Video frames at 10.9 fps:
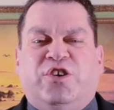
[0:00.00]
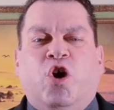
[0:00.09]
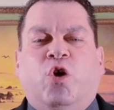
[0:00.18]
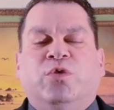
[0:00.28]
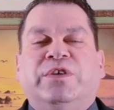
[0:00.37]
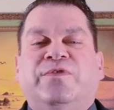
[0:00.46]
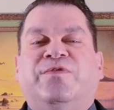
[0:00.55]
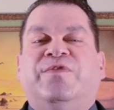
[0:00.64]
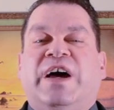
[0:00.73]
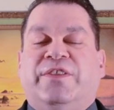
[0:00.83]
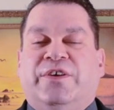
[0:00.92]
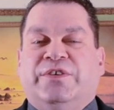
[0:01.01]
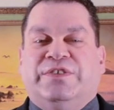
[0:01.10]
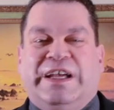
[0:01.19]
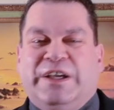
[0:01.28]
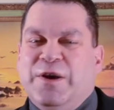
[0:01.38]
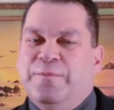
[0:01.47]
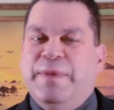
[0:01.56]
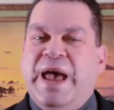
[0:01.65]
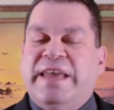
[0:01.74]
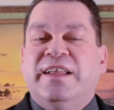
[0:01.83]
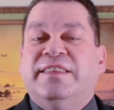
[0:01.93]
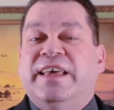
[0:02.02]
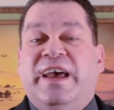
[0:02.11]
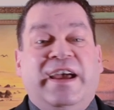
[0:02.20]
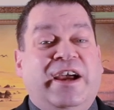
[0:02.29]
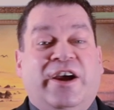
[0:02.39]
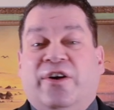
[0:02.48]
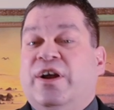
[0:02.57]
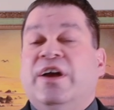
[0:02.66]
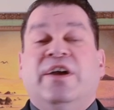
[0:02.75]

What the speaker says: golden feathers that commanded the air,